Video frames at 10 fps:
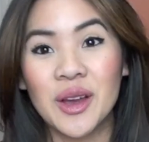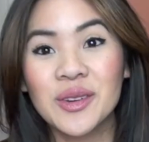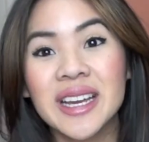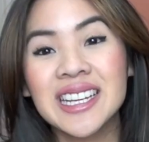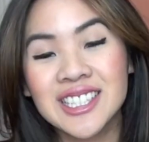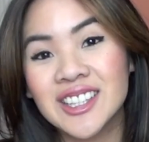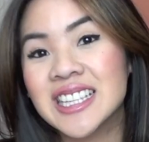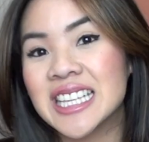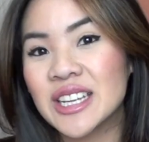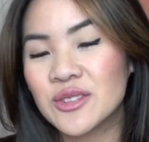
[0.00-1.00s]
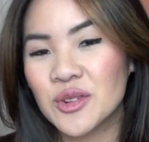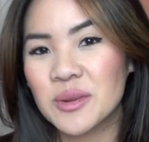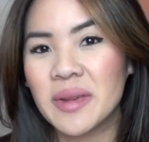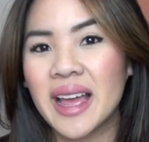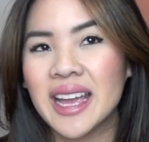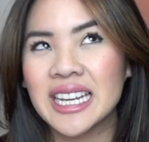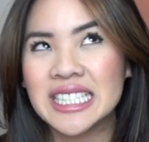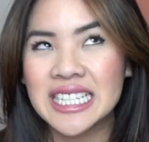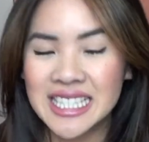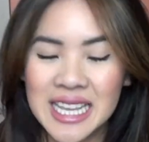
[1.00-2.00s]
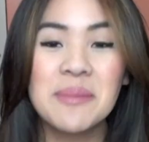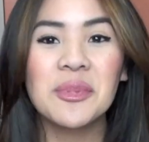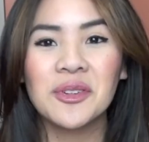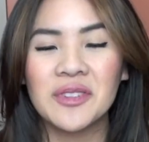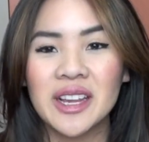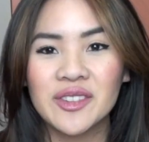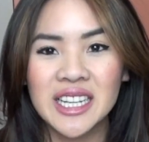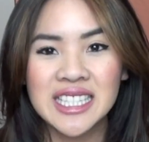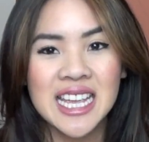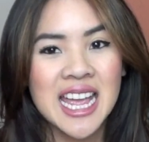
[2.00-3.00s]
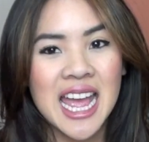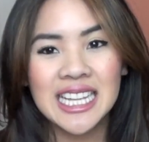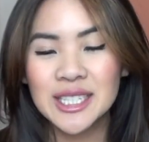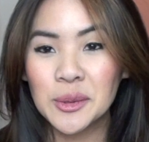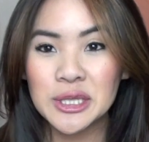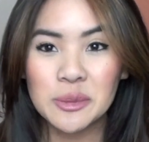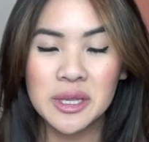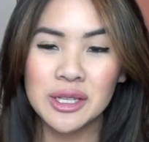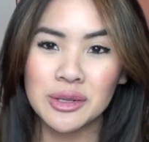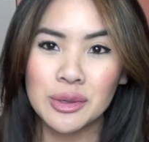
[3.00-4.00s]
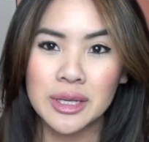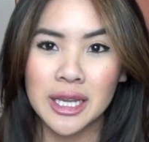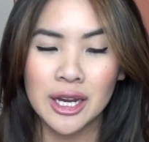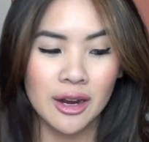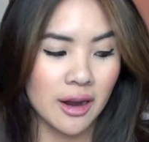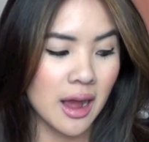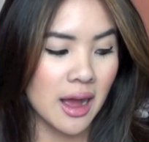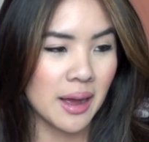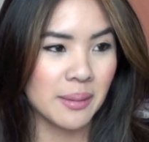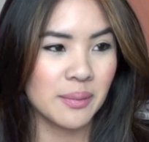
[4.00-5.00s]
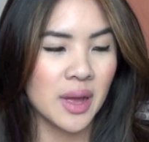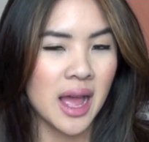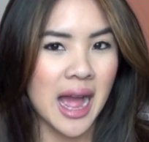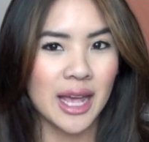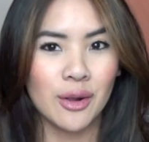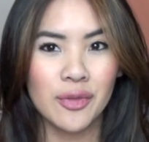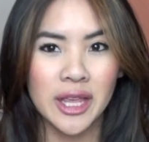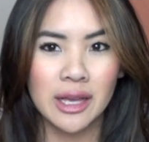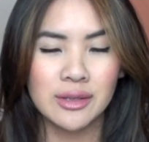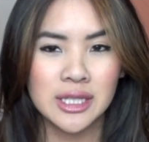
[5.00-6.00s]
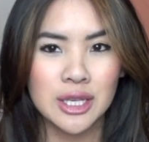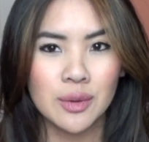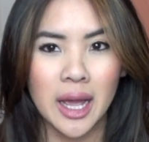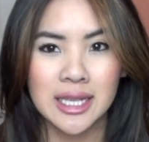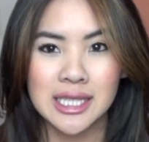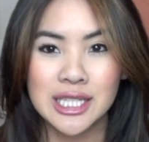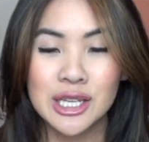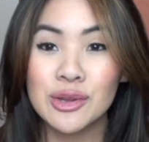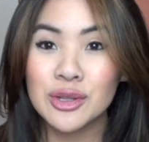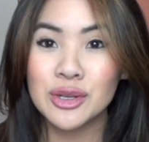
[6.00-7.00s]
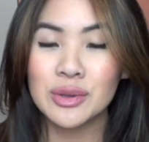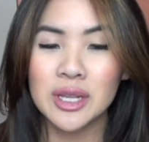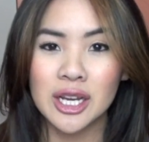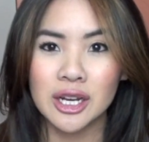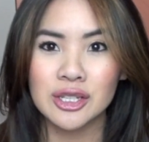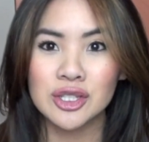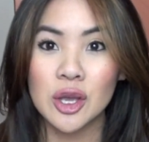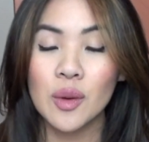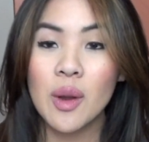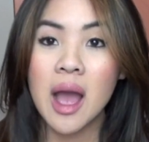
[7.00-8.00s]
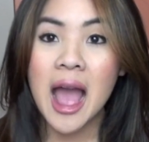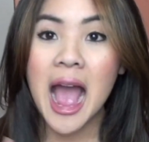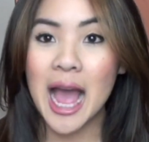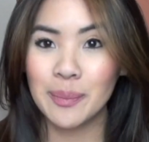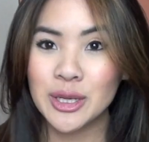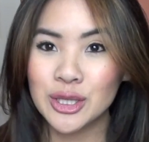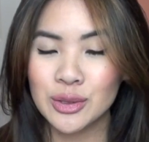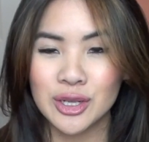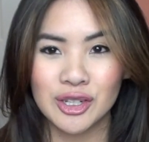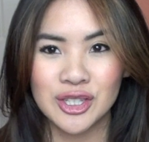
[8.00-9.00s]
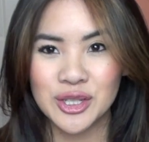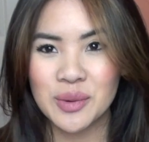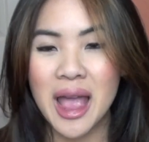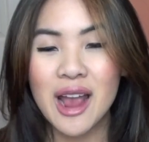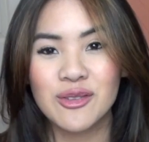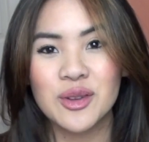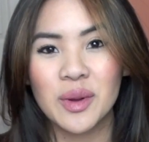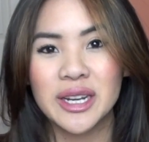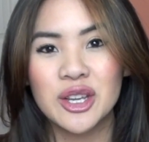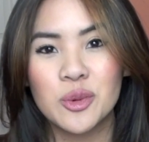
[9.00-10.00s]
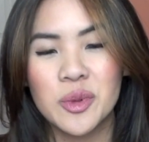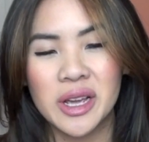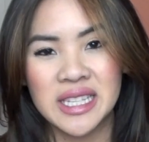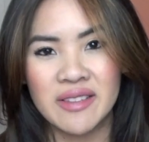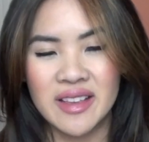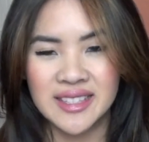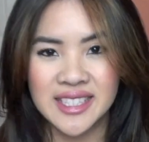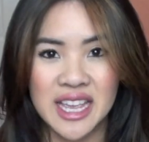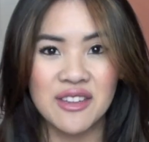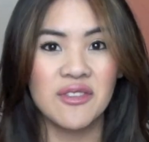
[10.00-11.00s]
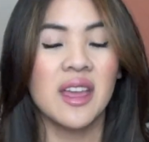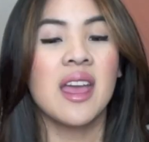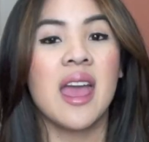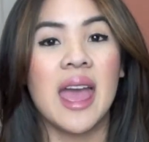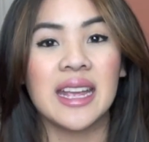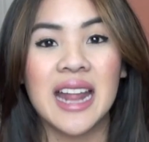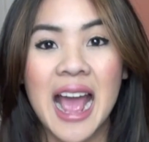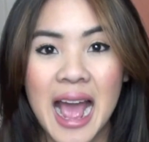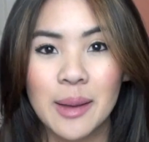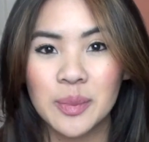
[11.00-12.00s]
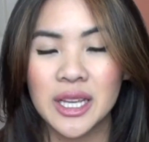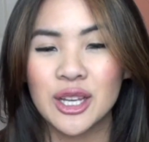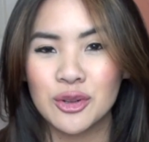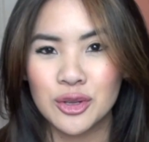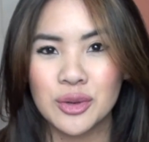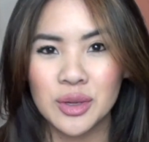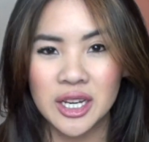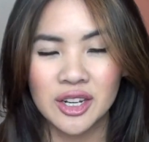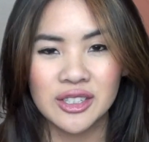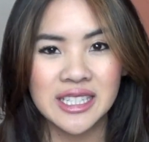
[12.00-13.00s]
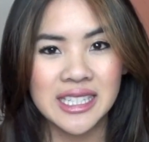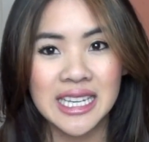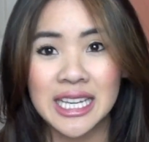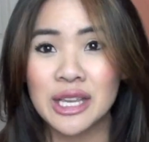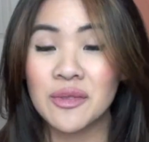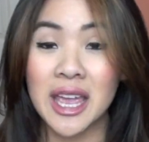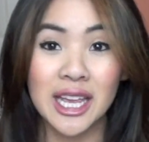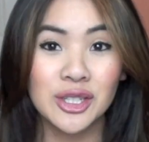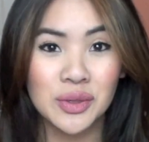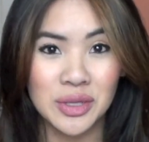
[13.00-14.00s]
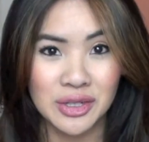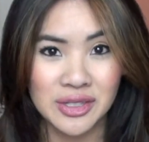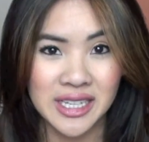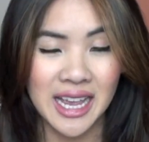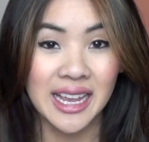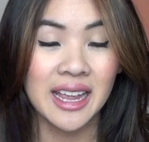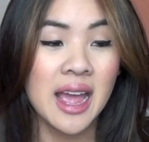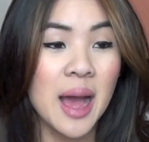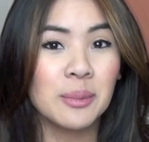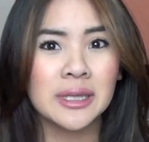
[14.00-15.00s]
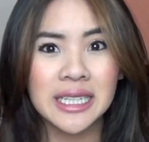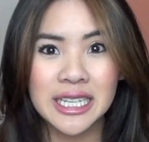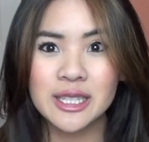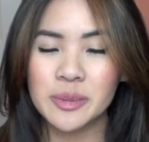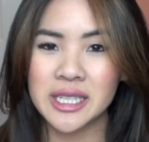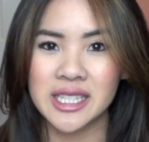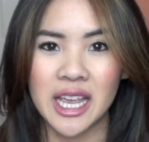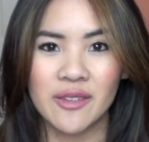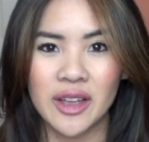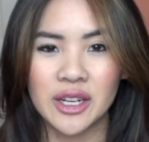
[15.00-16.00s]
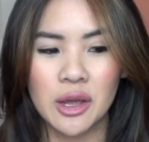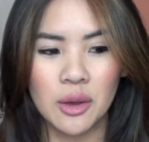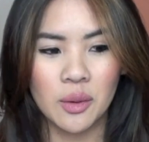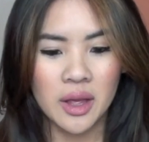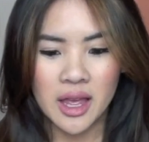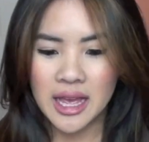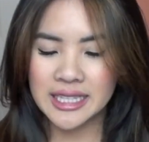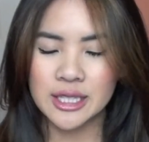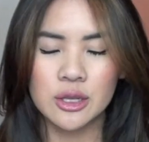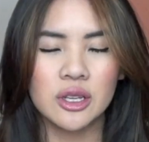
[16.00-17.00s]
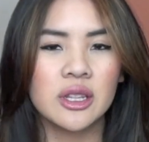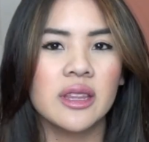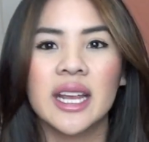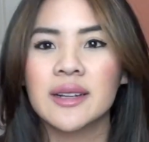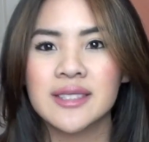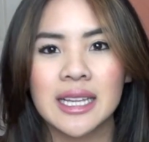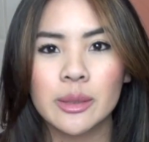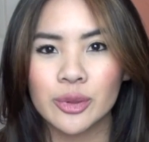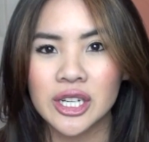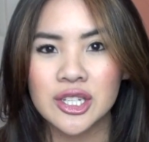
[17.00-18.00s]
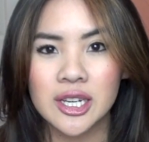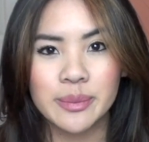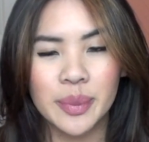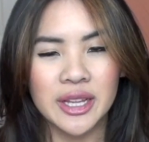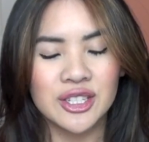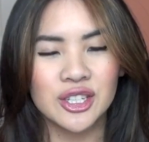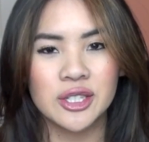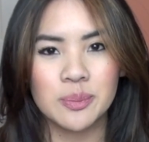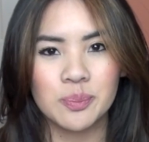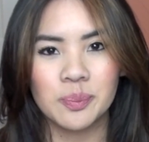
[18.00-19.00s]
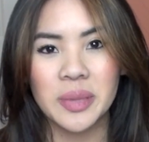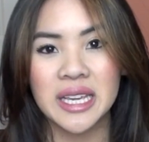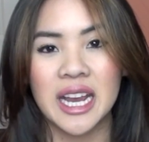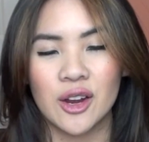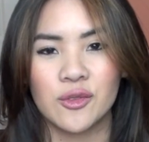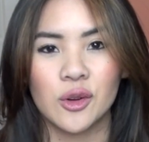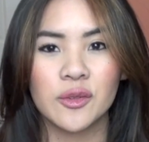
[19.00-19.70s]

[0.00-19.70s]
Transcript: Okay, so that's it for my December favorites. It's going to be the new year. I don't think I'll see you guys until the new year, so happy new year to everyone. I hope you guys have a safe and happy New Year's Eve and New Year's Day. Please be safe. I know it's a night of celebration, but just be careful.